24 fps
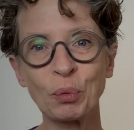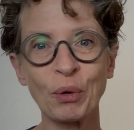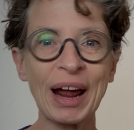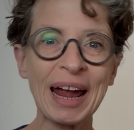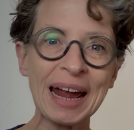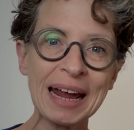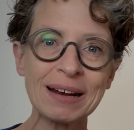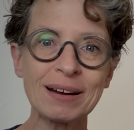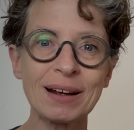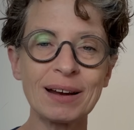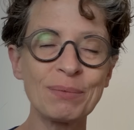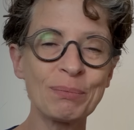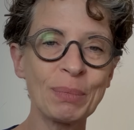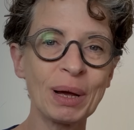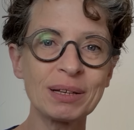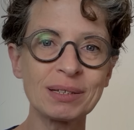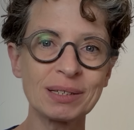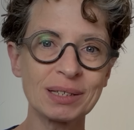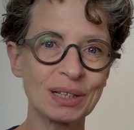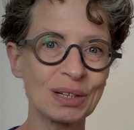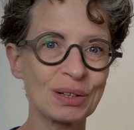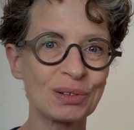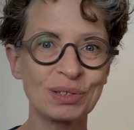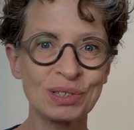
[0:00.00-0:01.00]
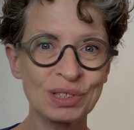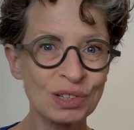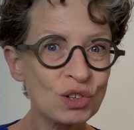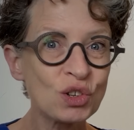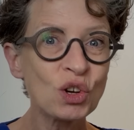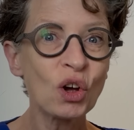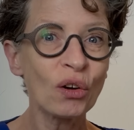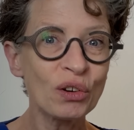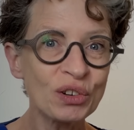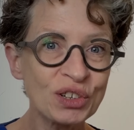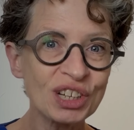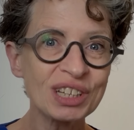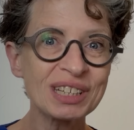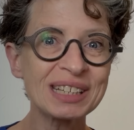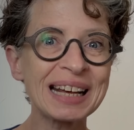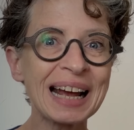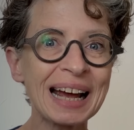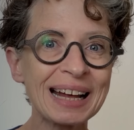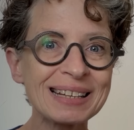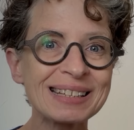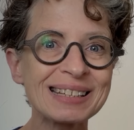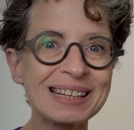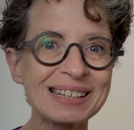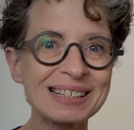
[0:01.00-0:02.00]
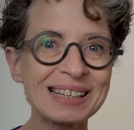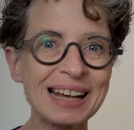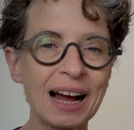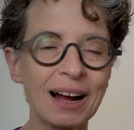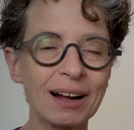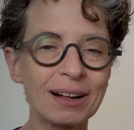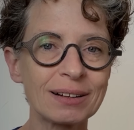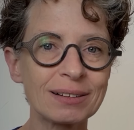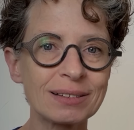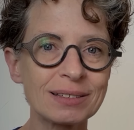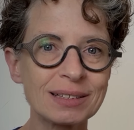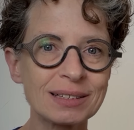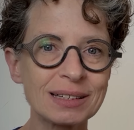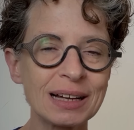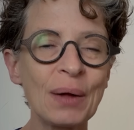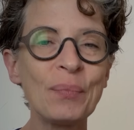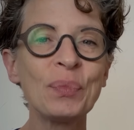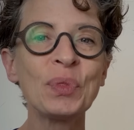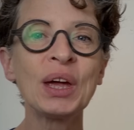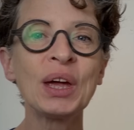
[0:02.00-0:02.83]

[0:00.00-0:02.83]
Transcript: brain, and muscles, not just cancer cells.